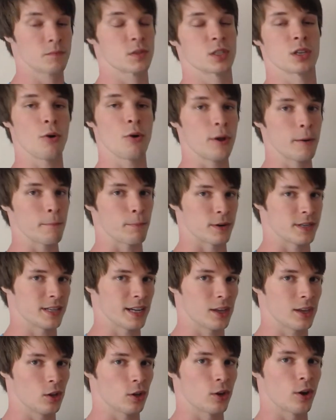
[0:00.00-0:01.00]
So in
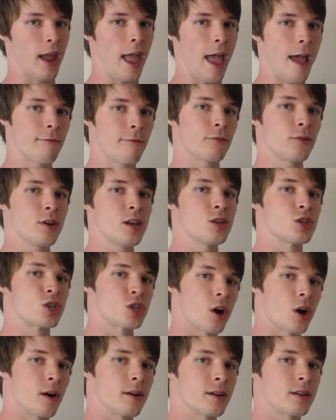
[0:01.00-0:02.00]
particular, every
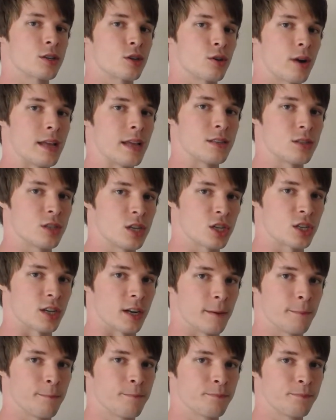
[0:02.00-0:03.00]
chart
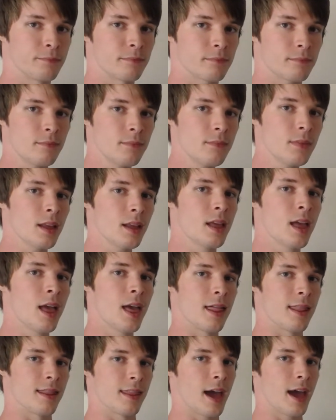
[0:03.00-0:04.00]
transition
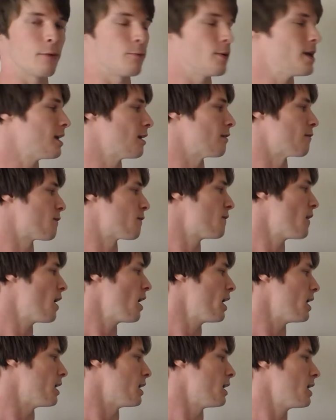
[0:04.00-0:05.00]
that we can
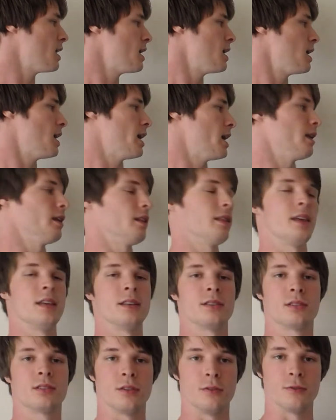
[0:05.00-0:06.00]
find in
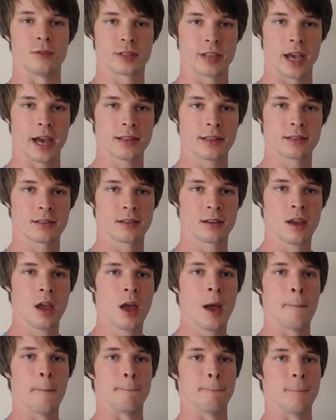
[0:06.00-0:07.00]
these two sets
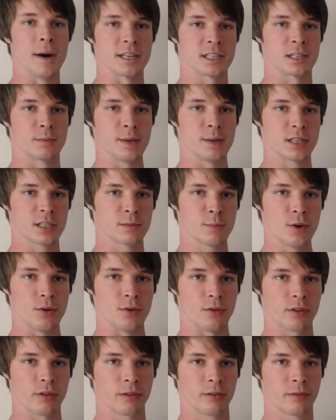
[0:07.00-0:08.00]
must be
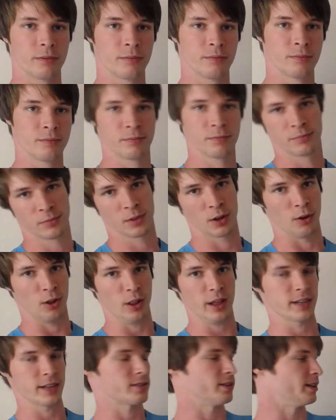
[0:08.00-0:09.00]
smooth. Well,
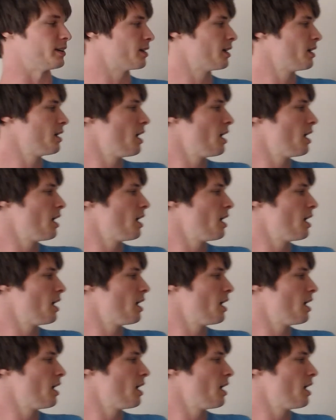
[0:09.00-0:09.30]
excellent.